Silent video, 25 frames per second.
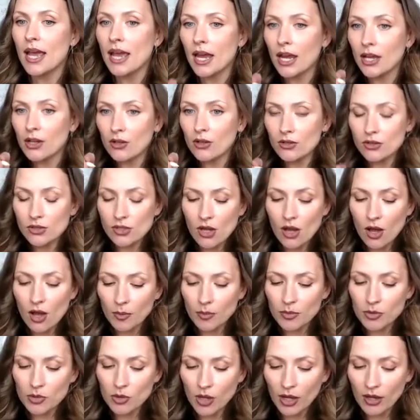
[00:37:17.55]
and on
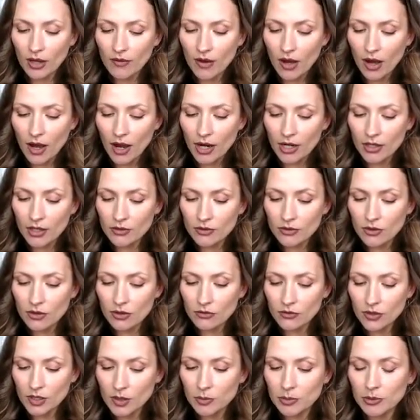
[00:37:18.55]
top you have iron
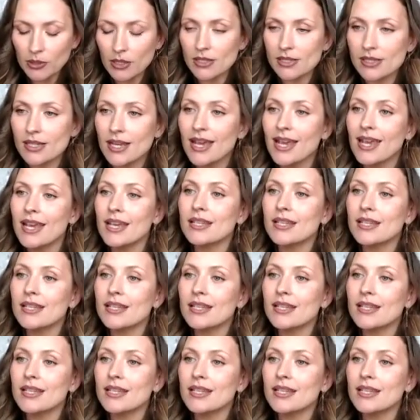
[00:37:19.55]
3 plus.